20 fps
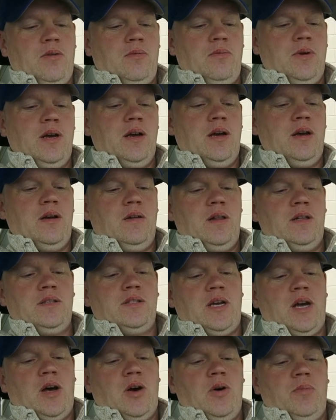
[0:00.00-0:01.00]
we go.
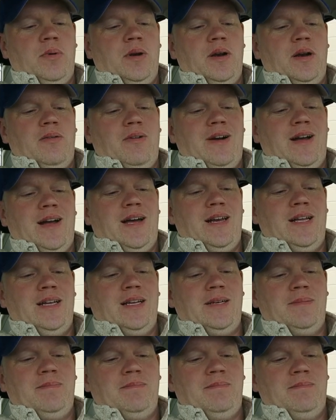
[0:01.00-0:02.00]
Let's open it right
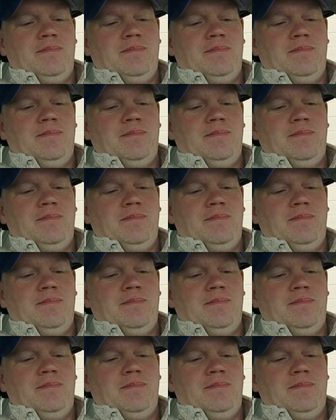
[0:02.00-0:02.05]
up.